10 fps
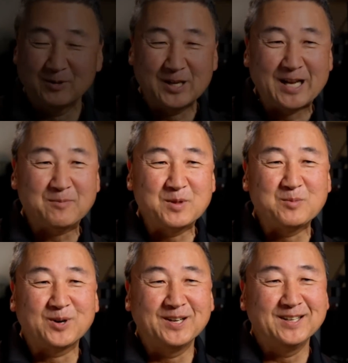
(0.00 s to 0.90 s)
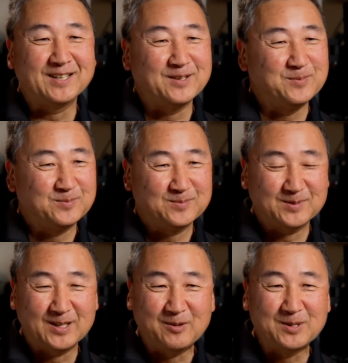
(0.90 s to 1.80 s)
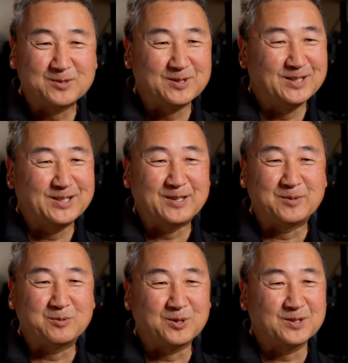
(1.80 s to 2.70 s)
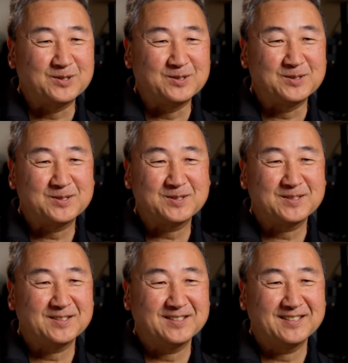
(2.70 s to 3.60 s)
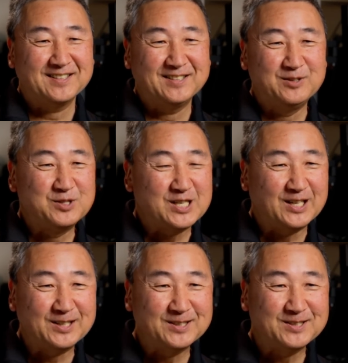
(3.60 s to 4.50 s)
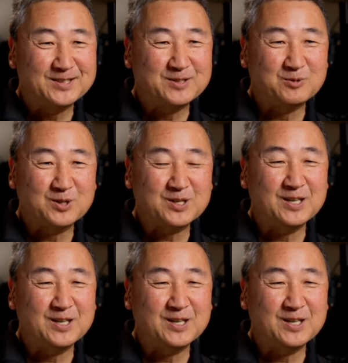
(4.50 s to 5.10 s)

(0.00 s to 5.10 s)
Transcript: When I get up in the morning, I'm always ready to come to work. There's uh, a new challenge to work